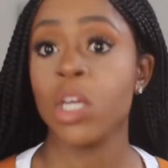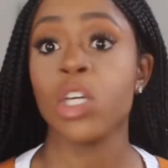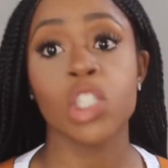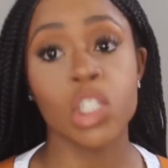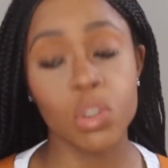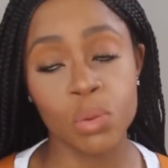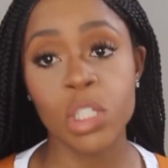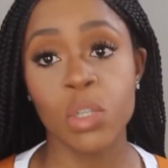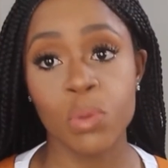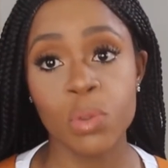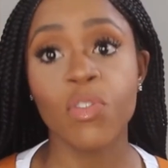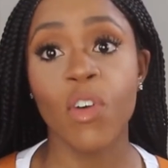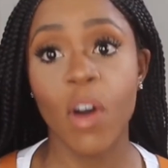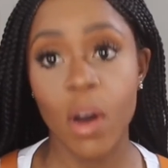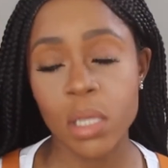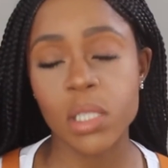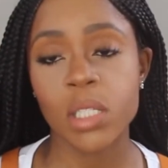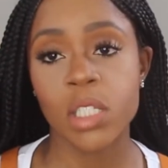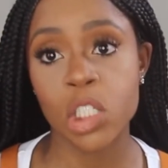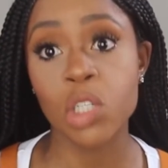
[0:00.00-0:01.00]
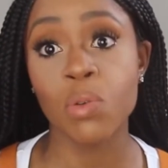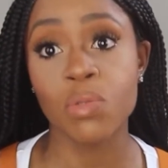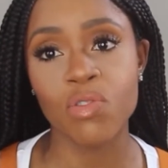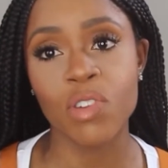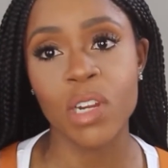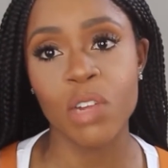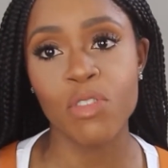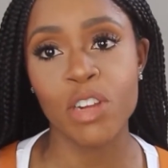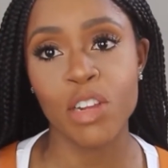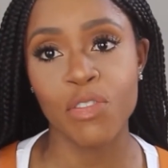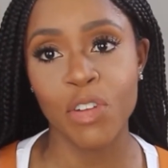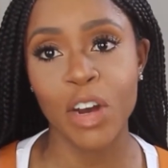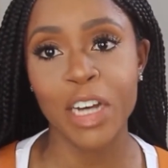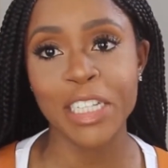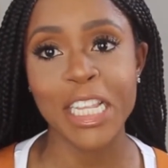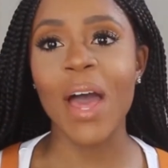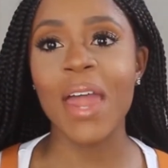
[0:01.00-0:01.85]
She, she was fast. She was really, really fast.